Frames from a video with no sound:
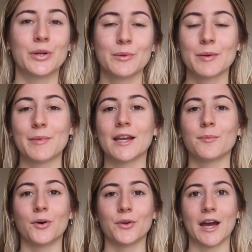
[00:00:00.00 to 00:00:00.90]
putting my
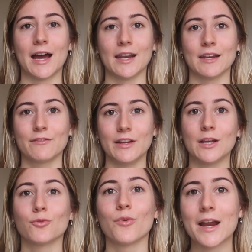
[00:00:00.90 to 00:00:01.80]
makeup on and
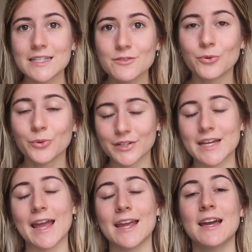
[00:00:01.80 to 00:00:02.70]
feeling ready for the
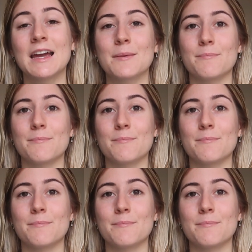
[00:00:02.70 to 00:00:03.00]
day